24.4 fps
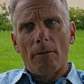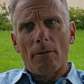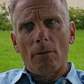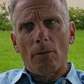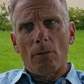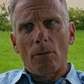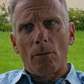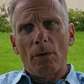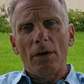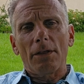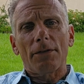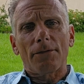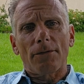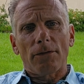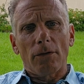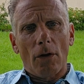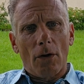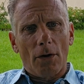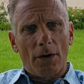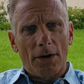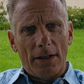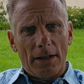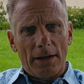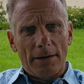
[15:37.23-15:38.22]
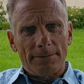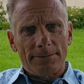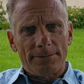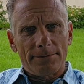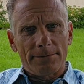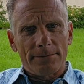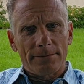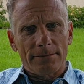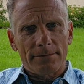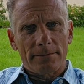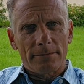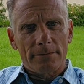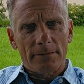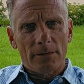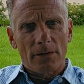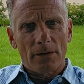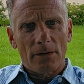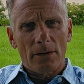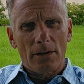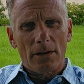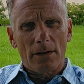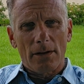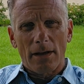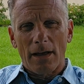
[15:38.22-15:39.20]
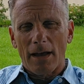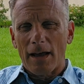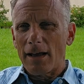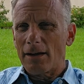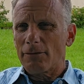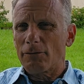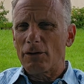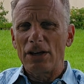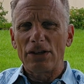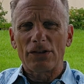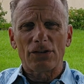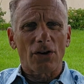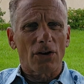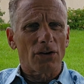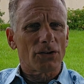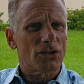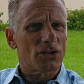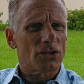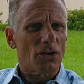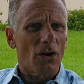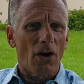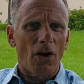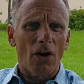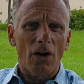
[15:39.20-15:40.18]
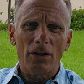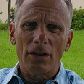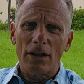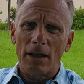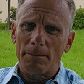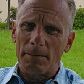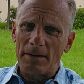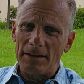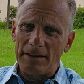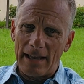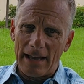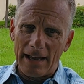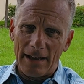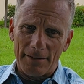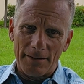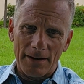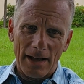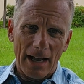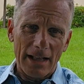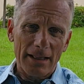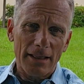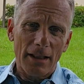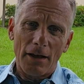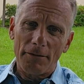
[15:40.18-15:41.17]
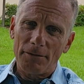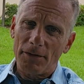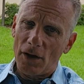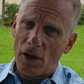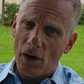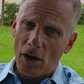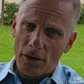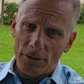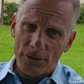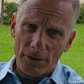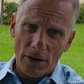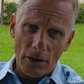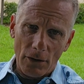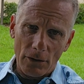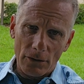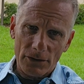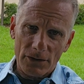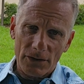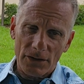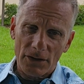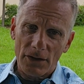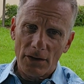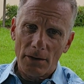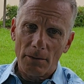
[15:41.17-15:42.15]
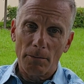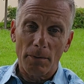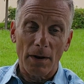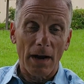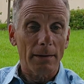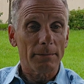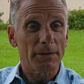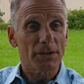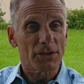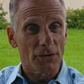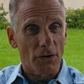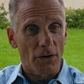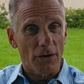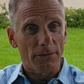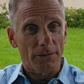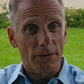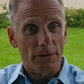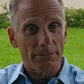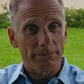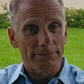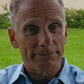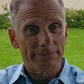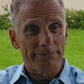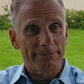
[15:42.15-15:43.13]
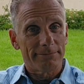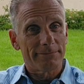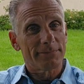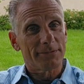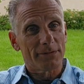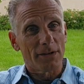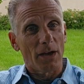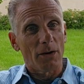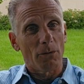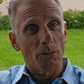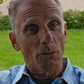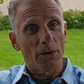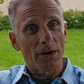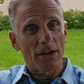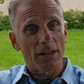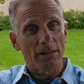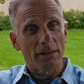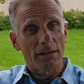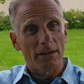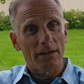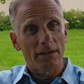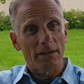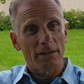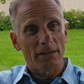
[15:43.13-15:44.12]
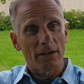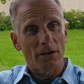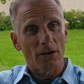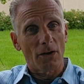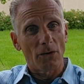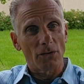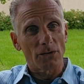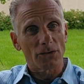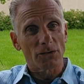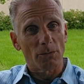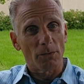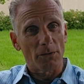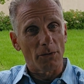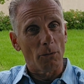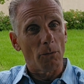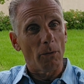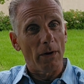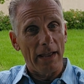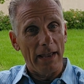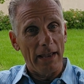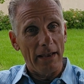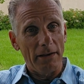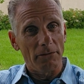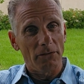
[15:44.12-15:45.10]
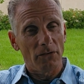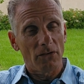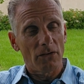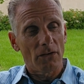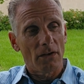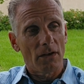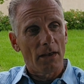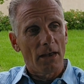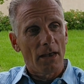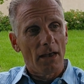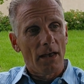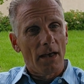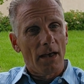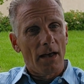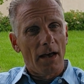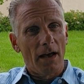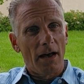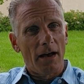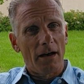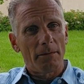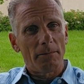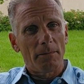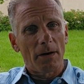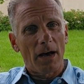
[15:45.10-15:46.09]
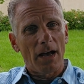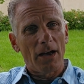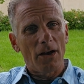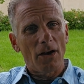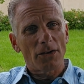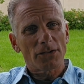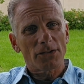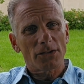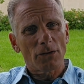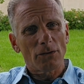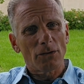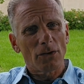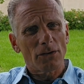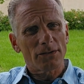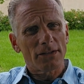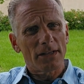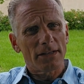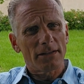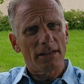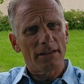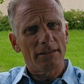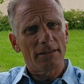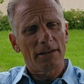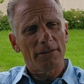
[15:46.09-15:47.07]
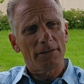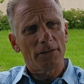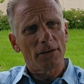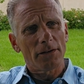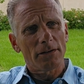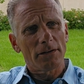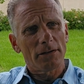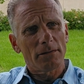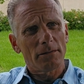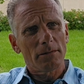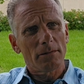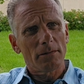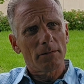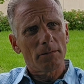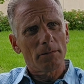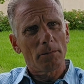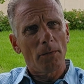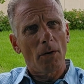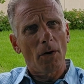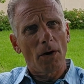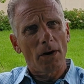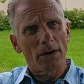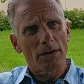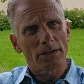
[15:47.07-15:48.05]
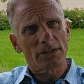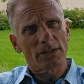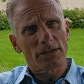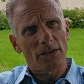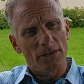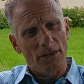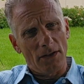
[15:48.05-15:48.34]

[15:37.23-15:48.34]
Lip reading: With Florida, I've researched all up and down. I love the Gulf Coast, but I'm a surfer, so I wanted the coast with the waves. I also looked at the different parts of